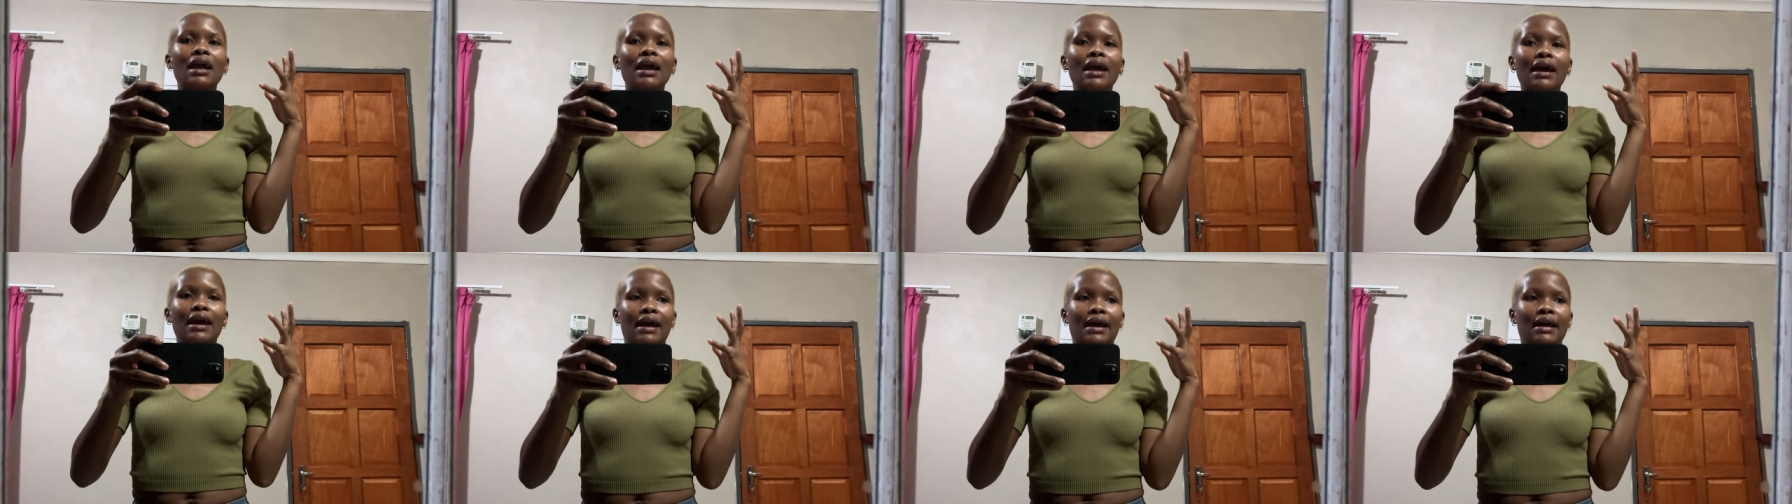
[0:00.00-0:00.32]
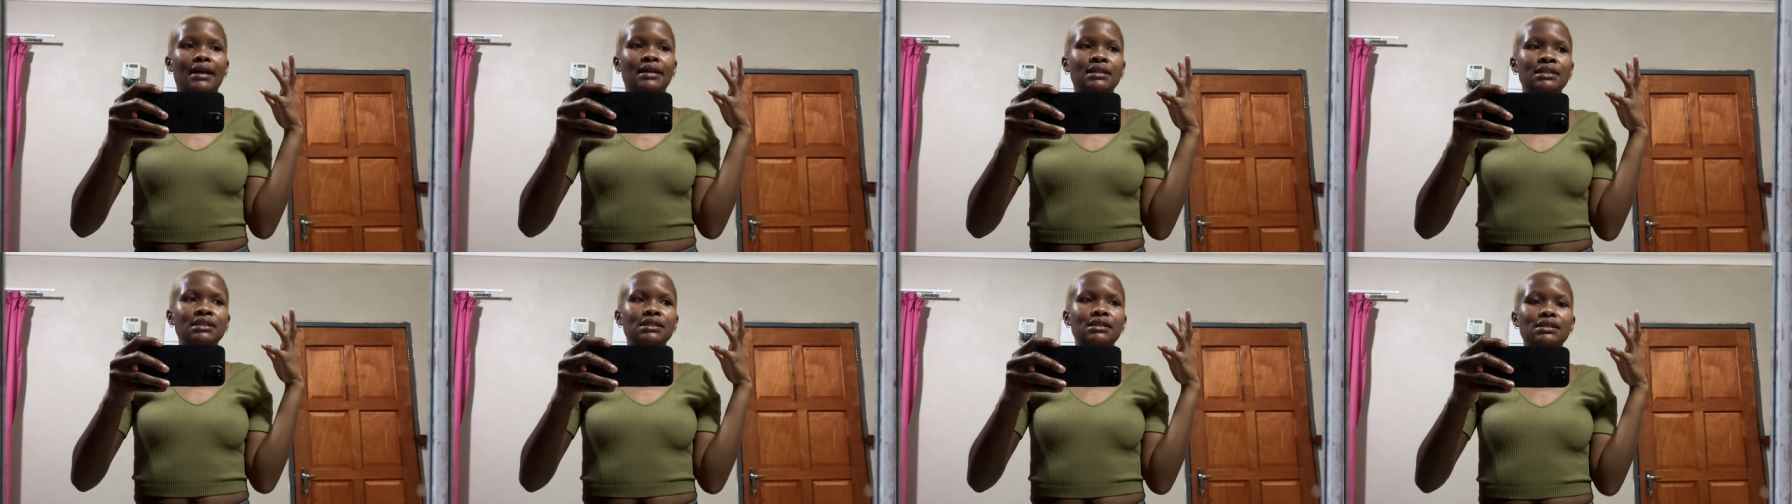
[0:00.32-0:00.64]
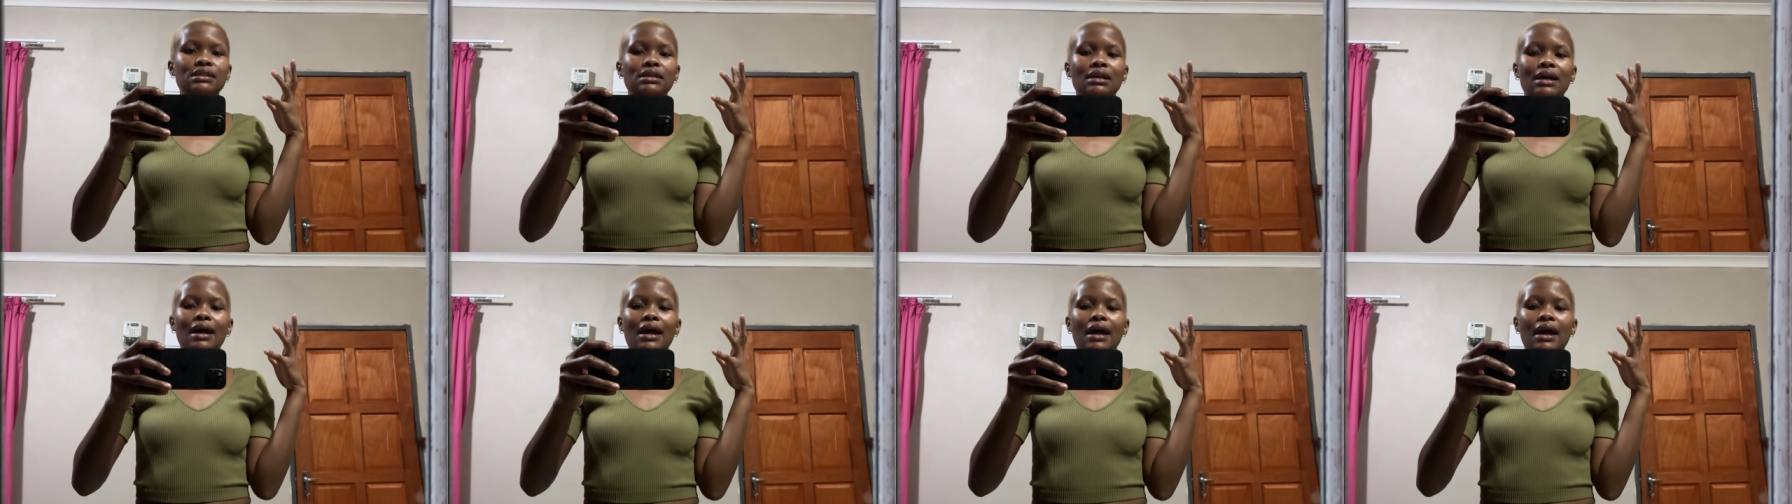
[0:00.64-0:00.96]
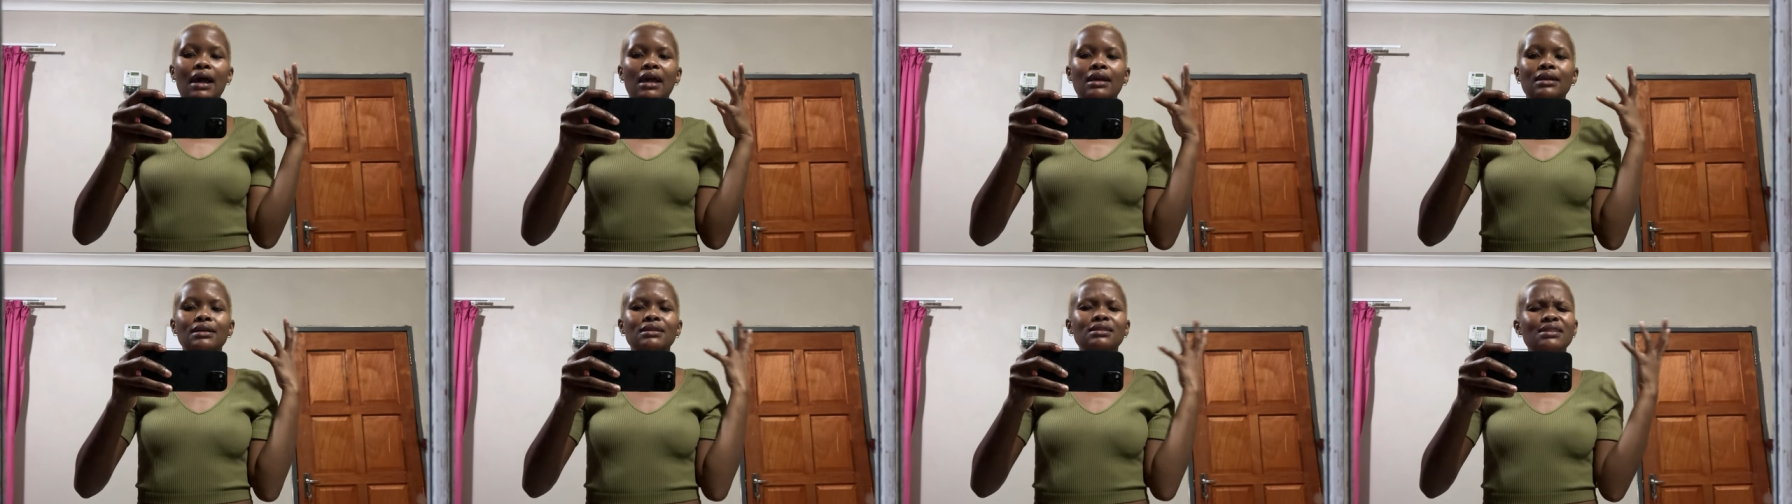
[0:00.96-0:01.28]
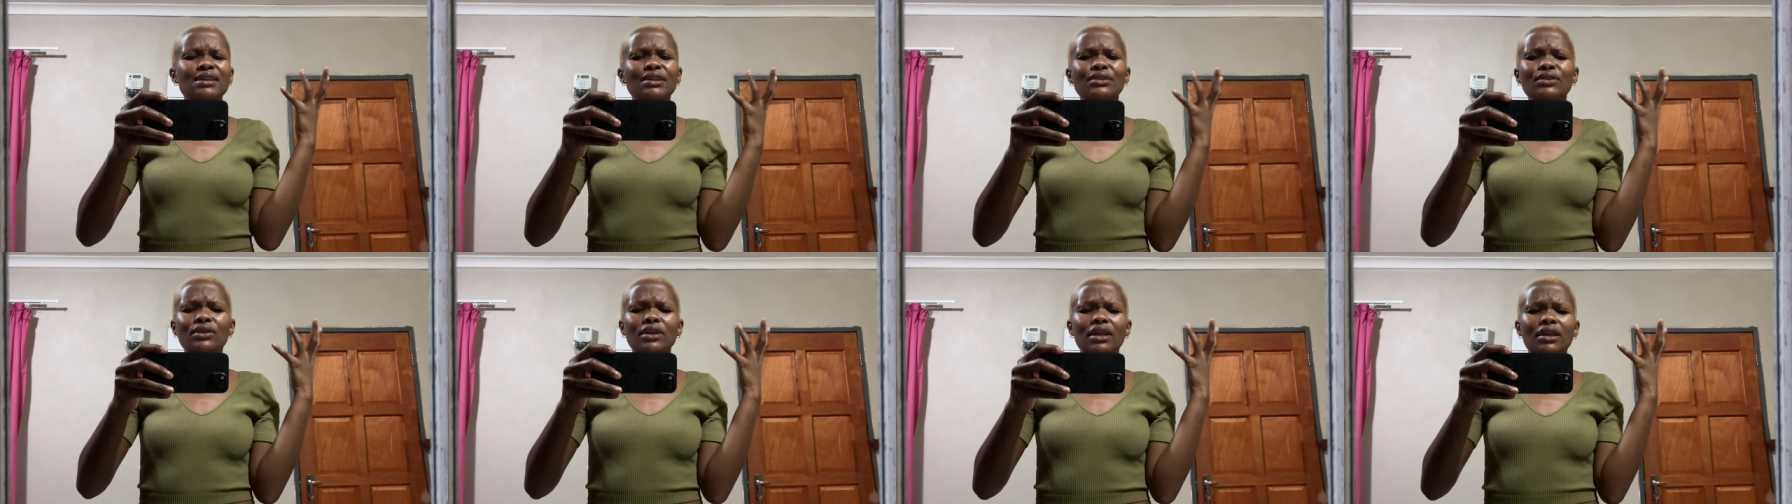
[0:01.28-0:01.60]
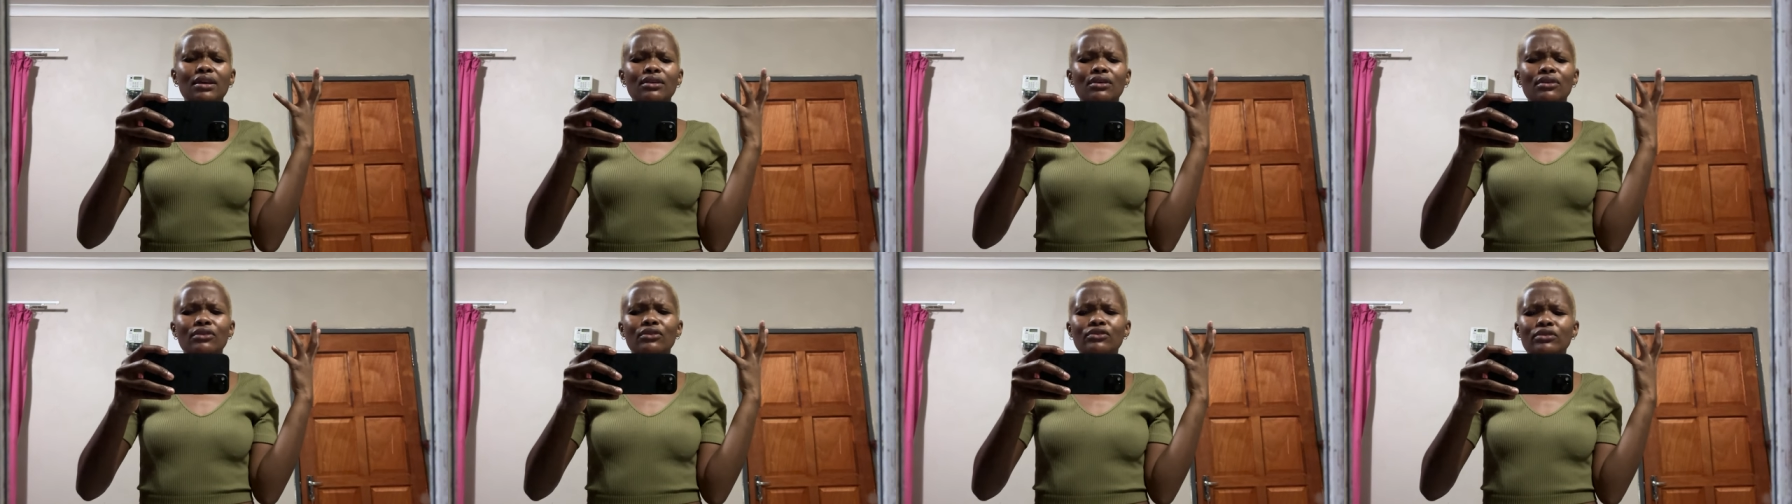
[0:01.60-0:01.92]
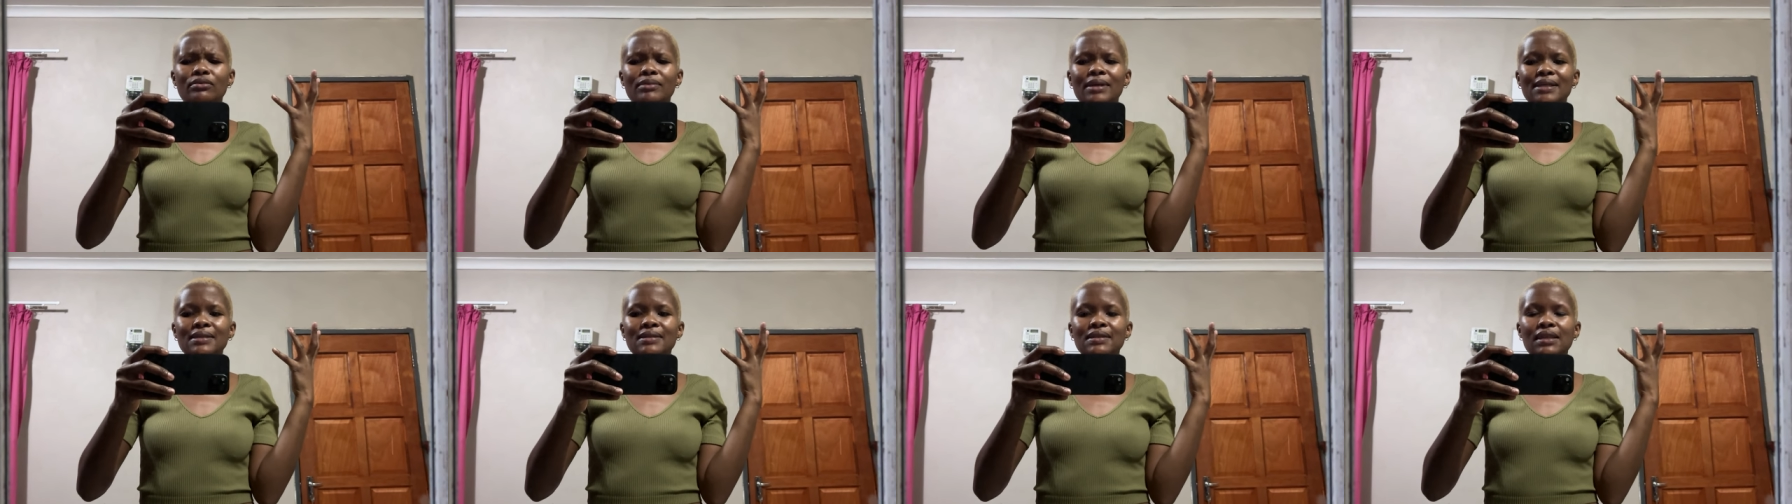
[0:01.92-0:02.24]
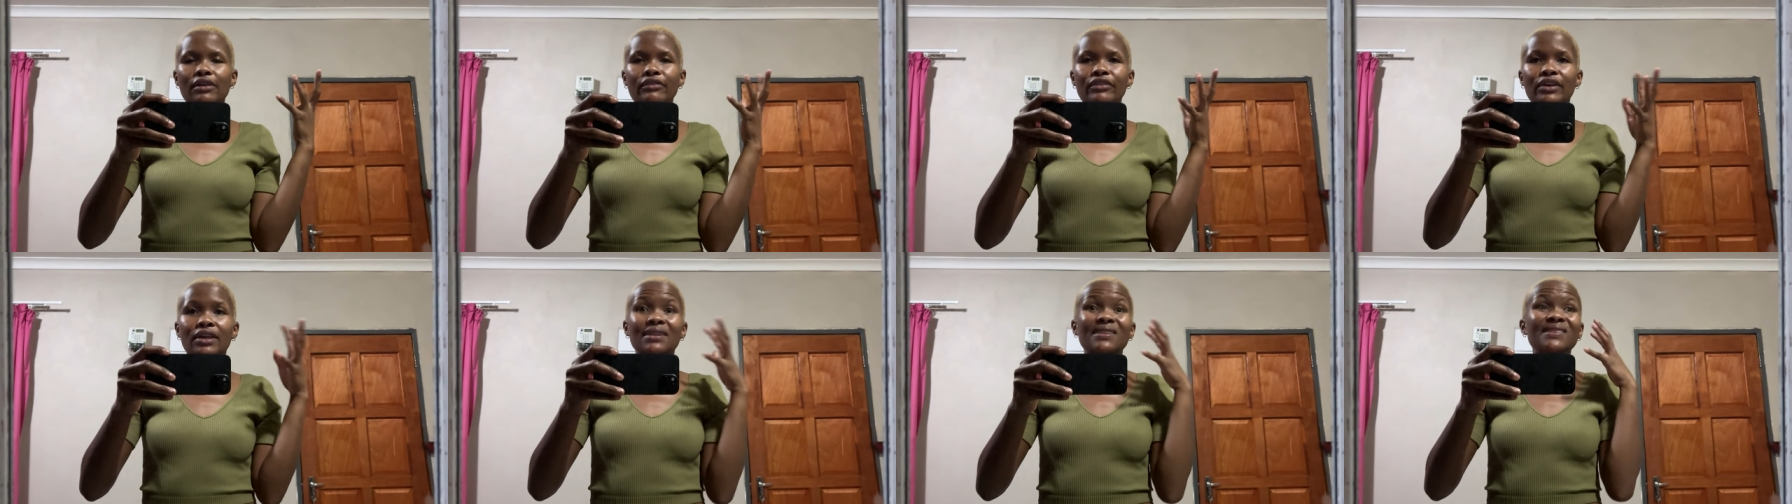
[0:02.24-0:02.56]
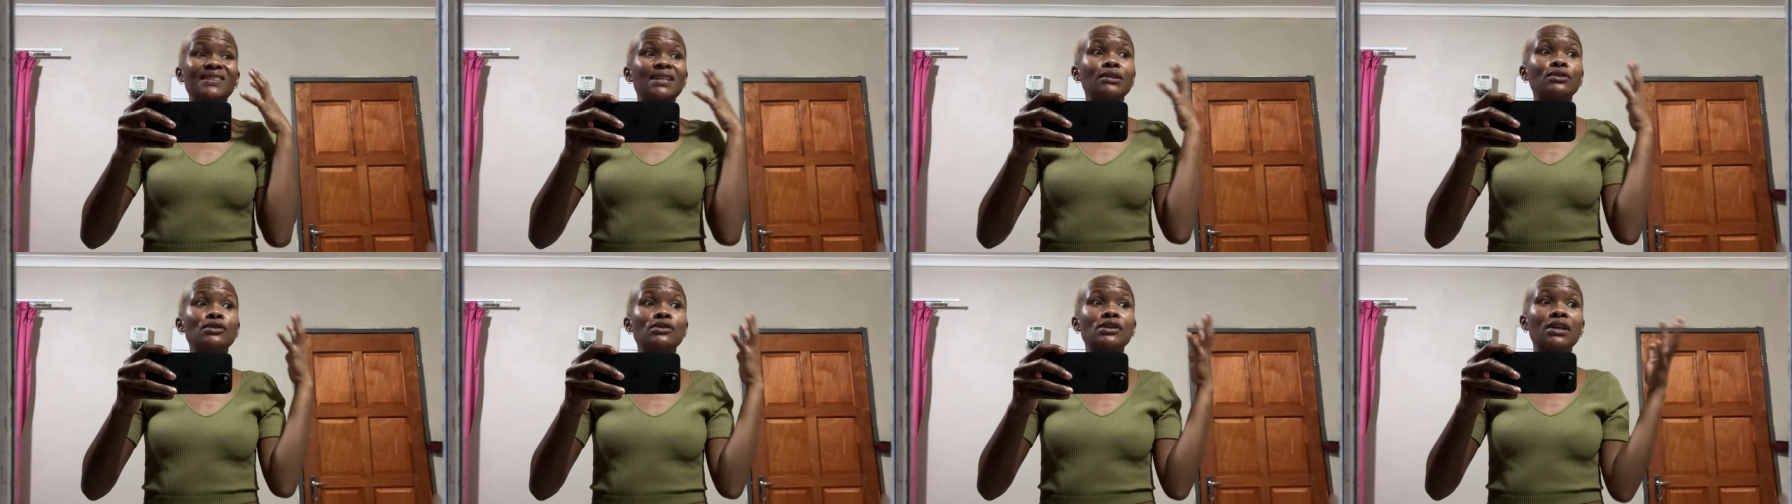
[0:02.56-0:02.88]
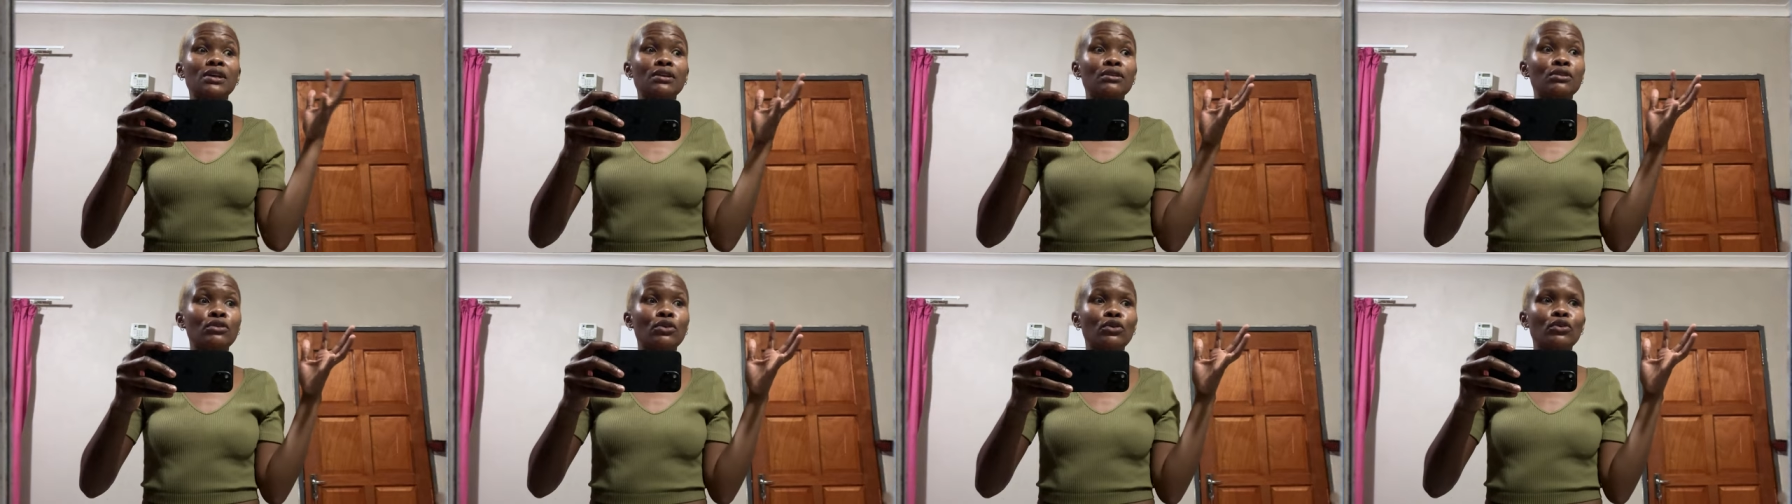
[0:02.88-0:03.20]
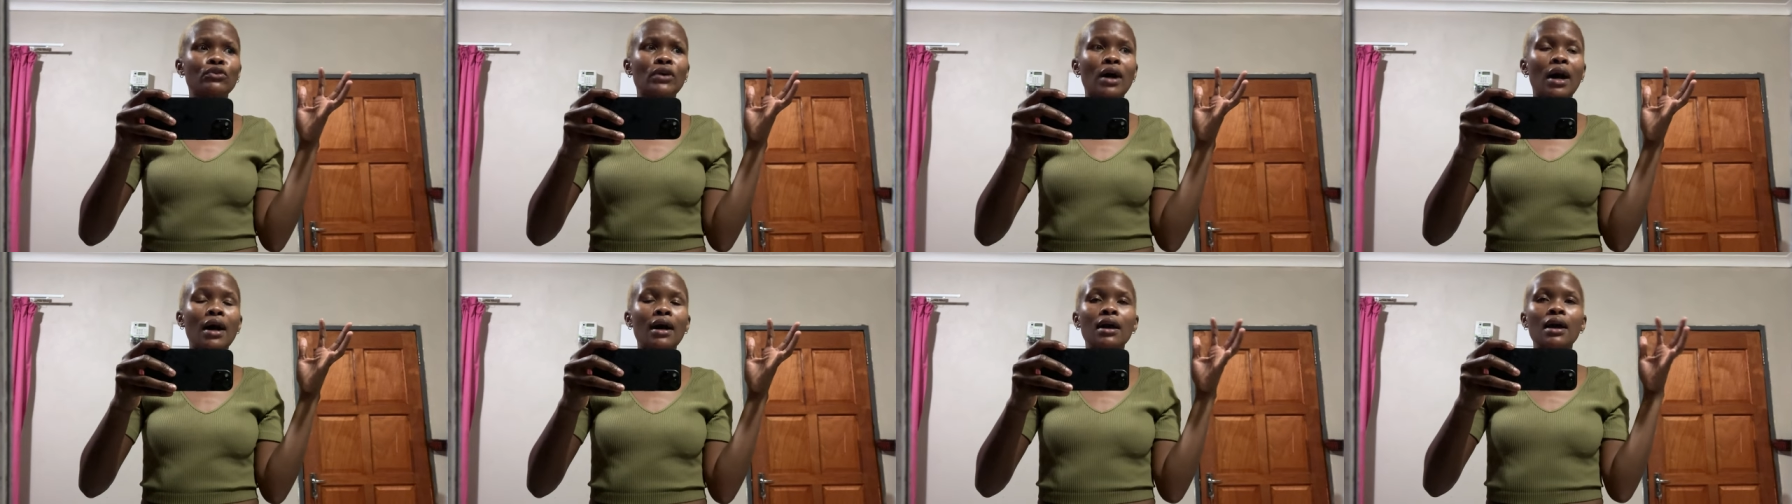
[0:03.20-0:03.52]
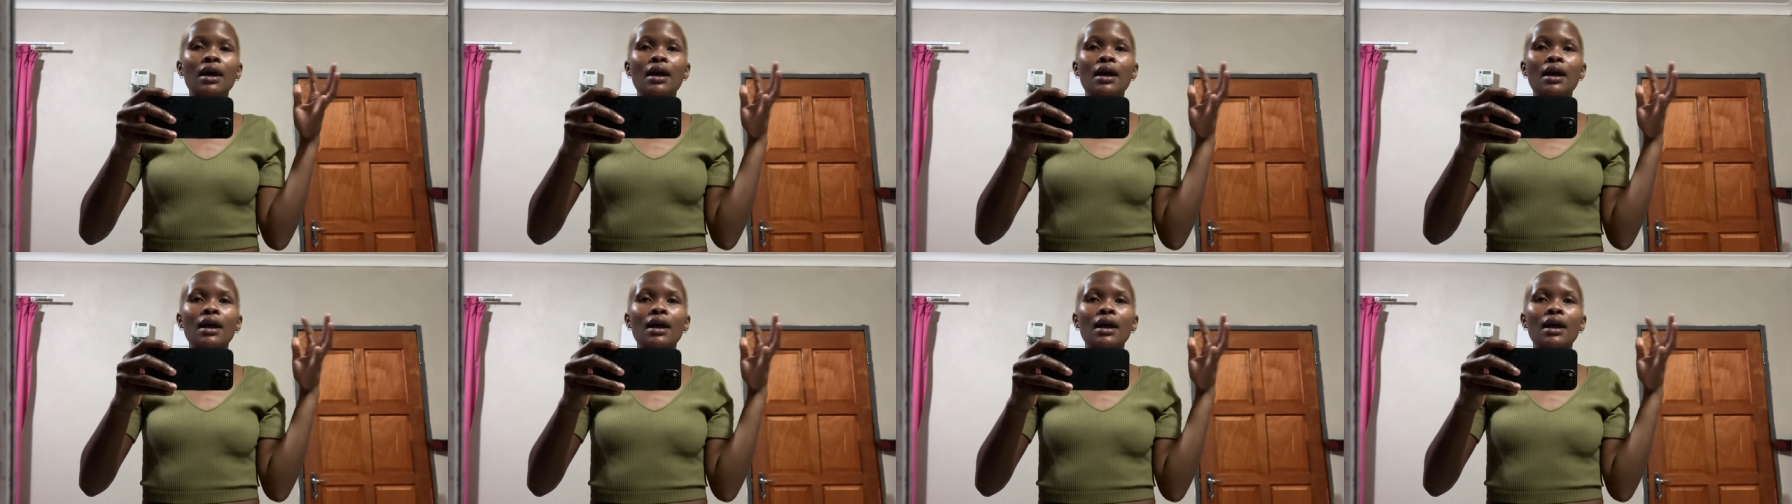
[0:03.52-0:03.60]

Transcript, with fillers: and I intend on getting over myself. I intend on getting over